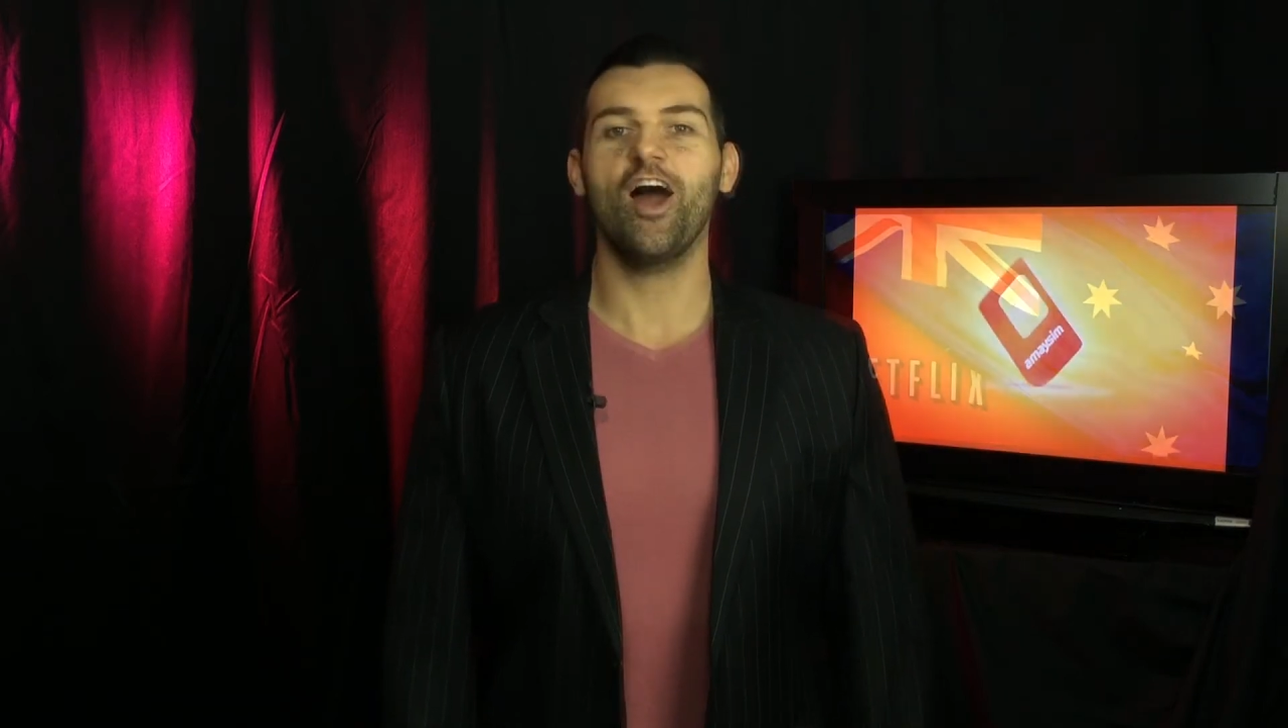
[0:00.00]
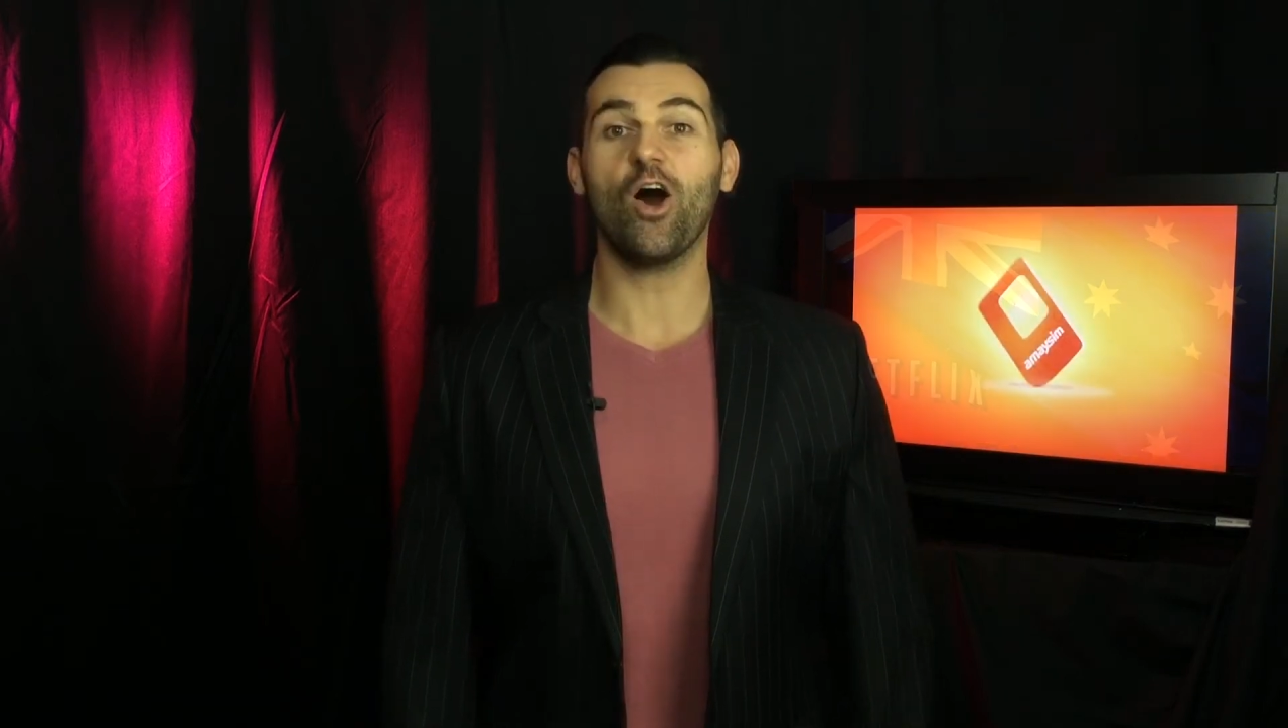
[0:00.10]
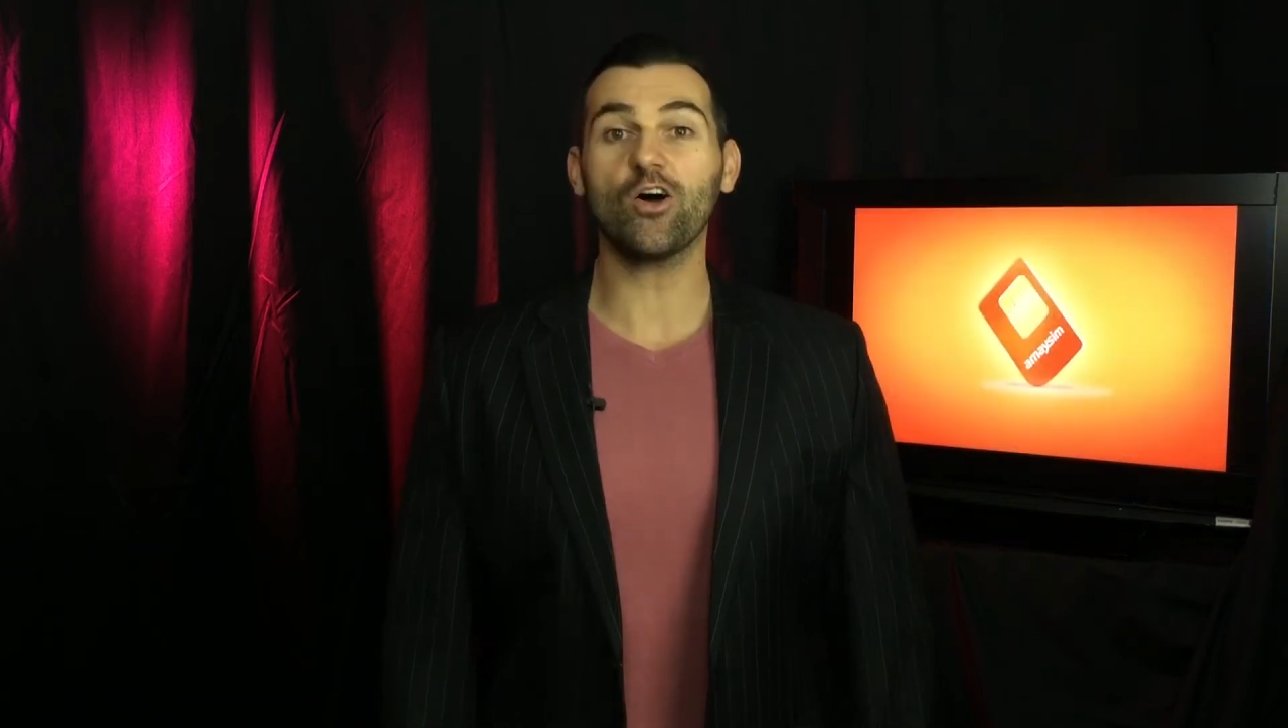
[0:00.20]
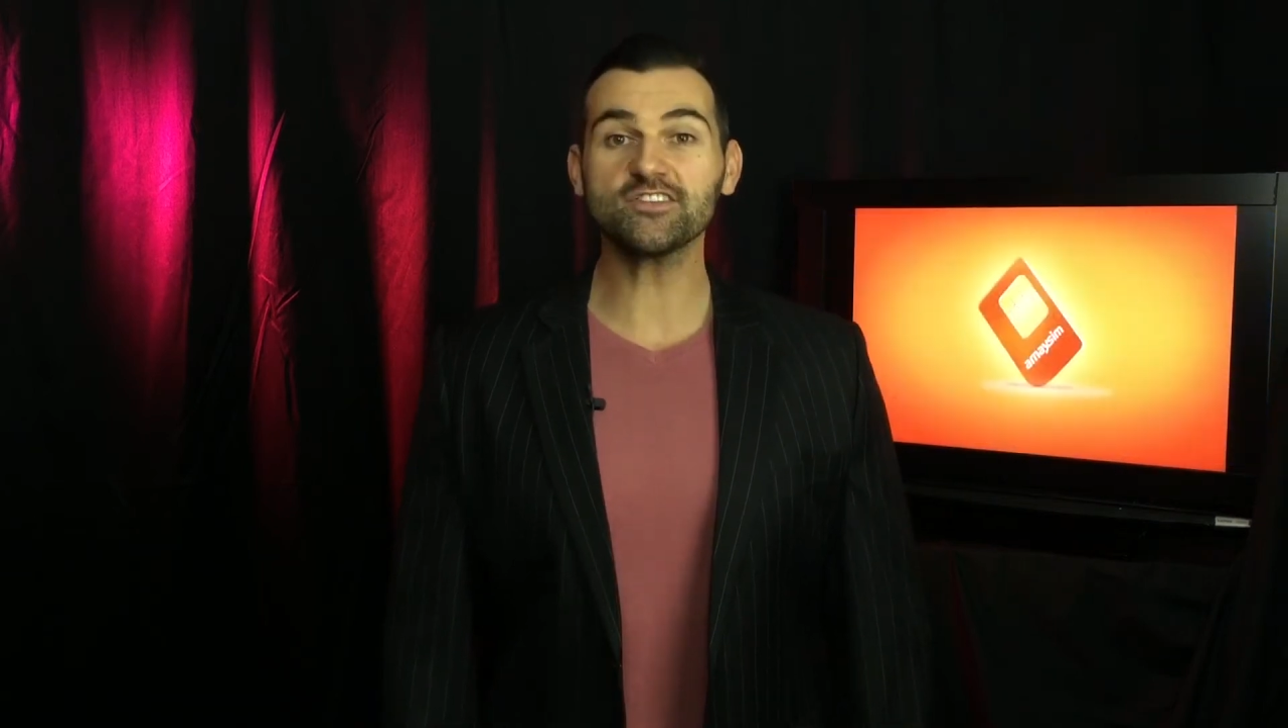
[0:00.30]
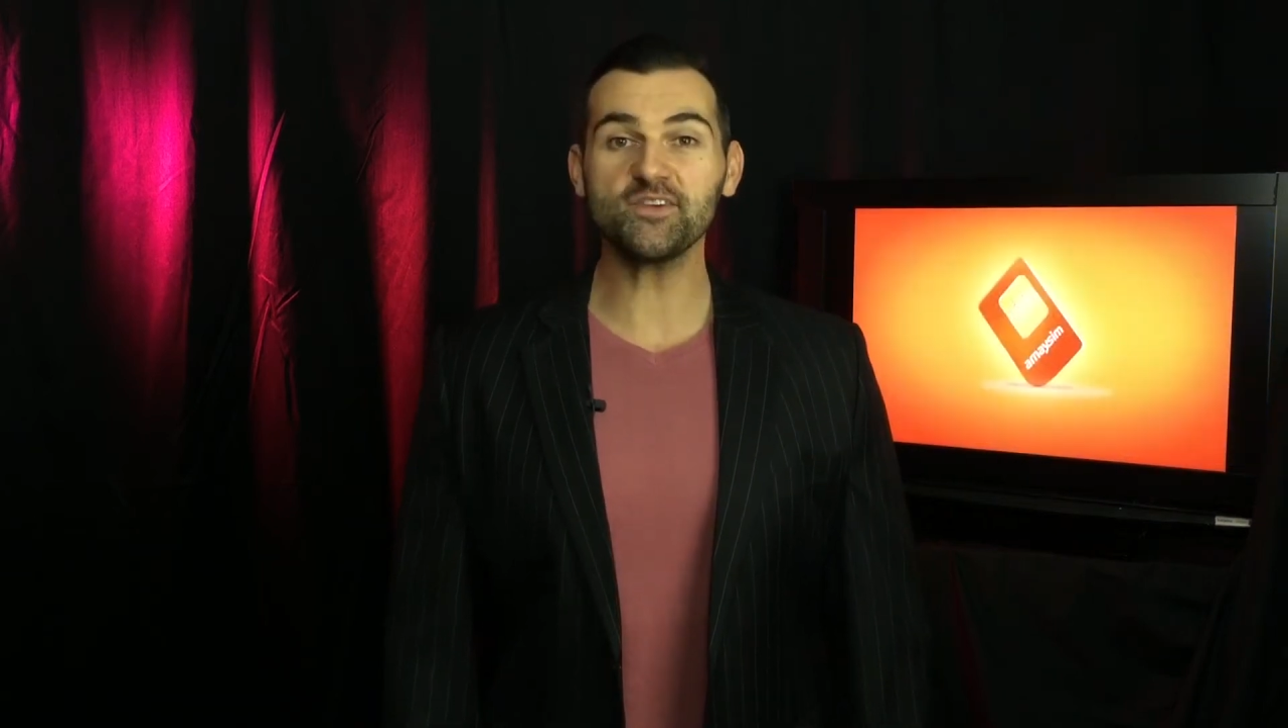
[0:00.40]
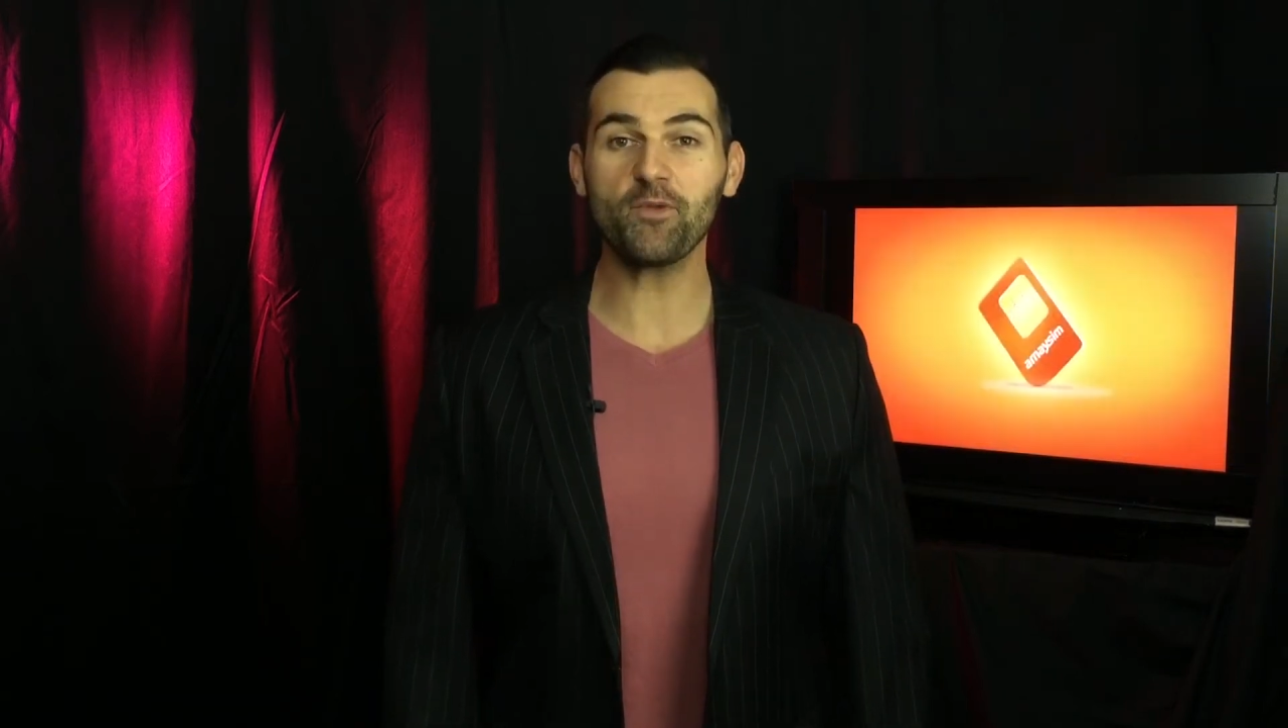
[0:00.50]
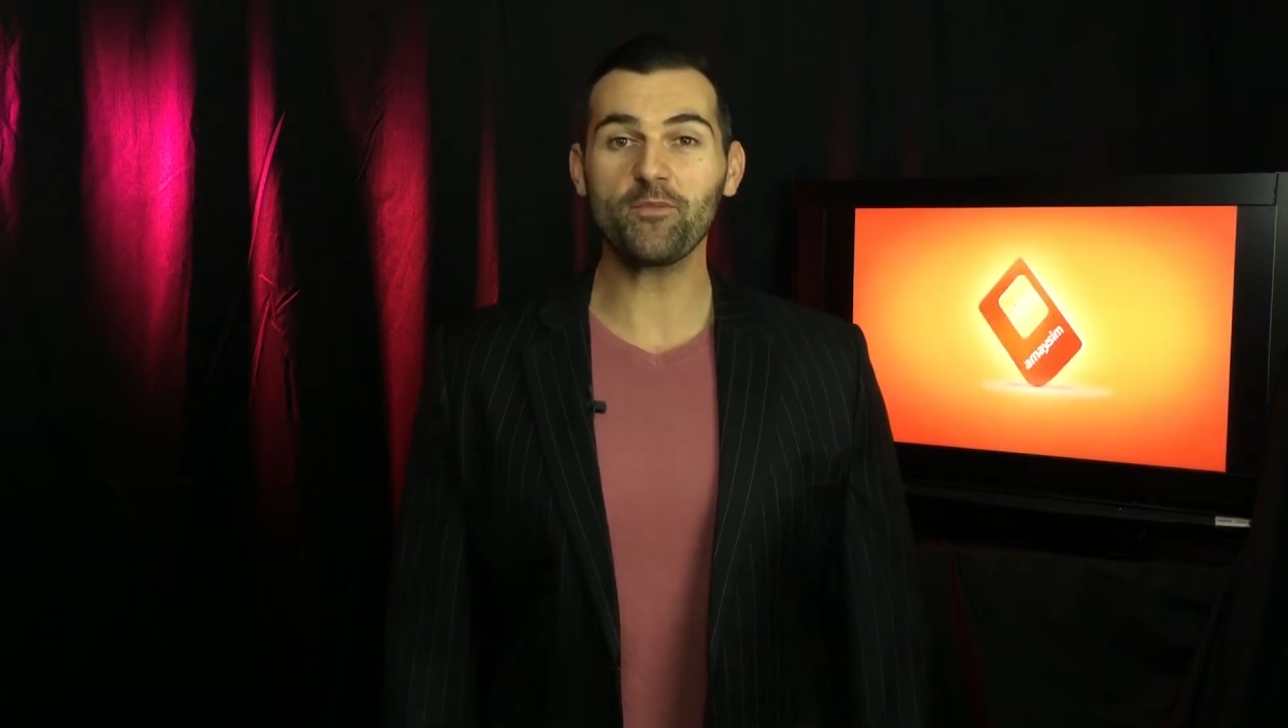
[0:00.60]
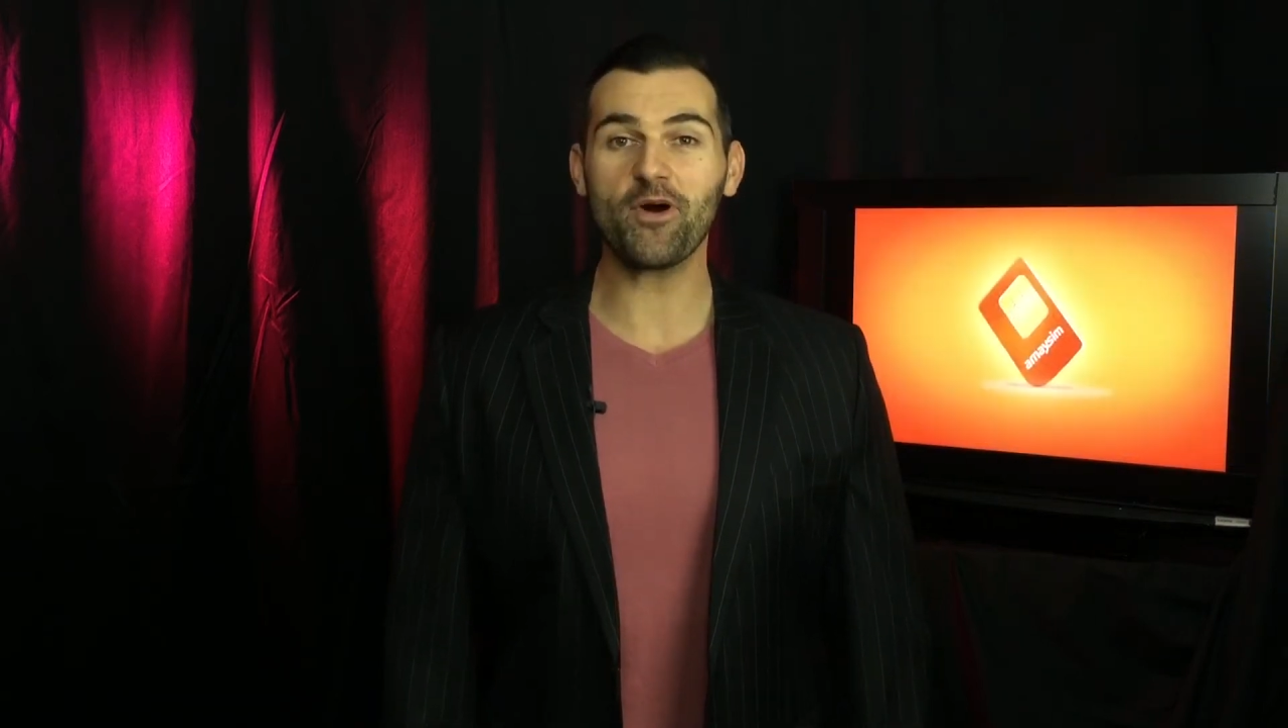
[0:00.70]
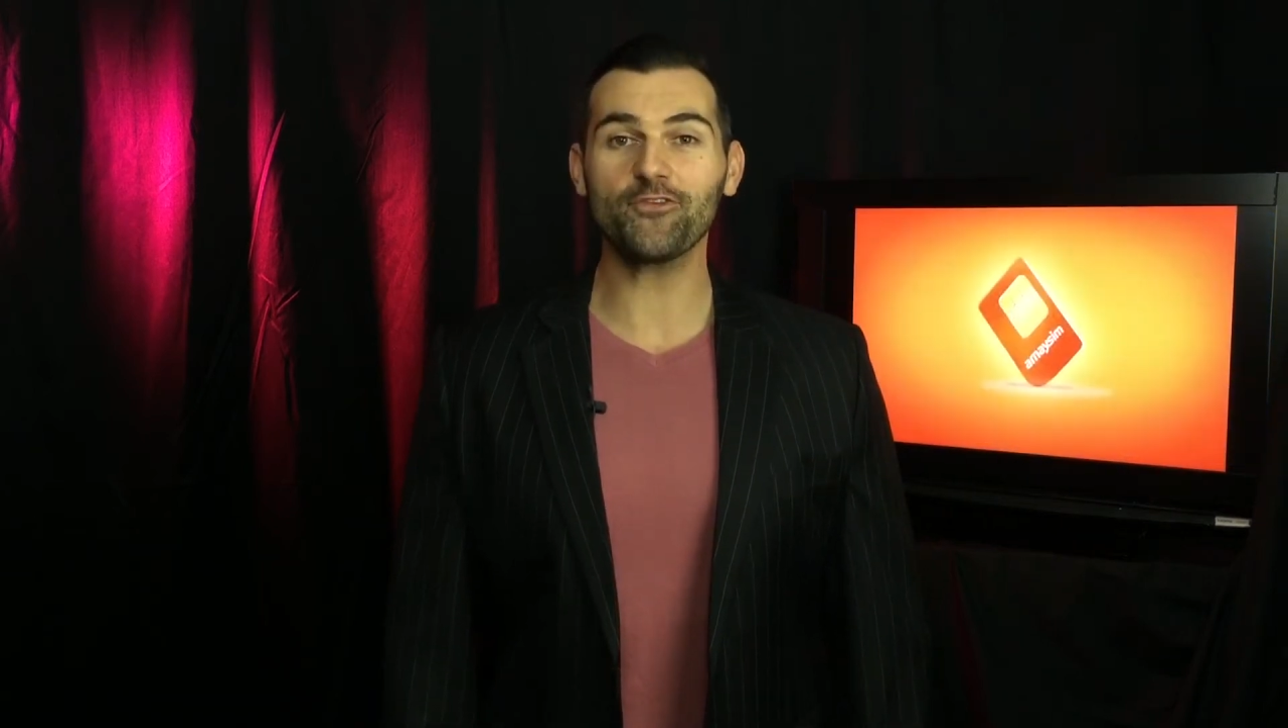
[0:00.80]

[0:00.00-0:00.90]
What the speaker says: Aussie mobile